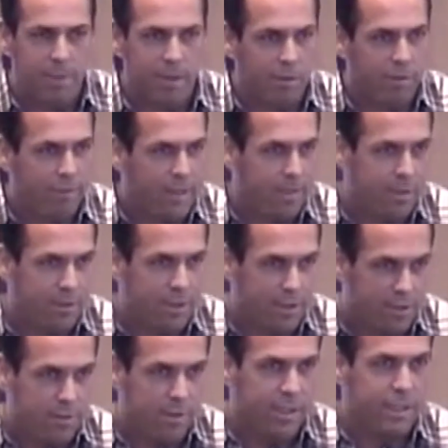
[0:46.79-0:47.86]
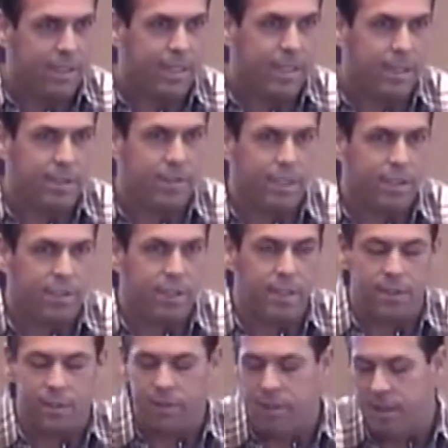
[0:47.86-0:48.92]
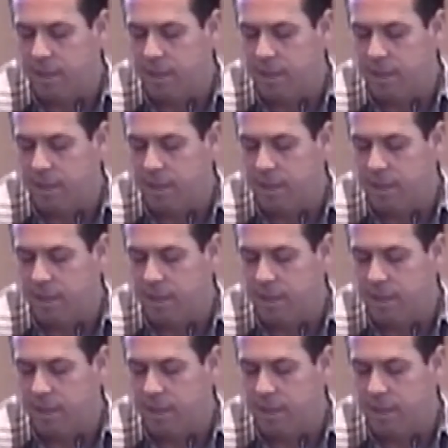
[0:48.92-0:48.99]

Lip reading: my whole family's history and tie to St. John's.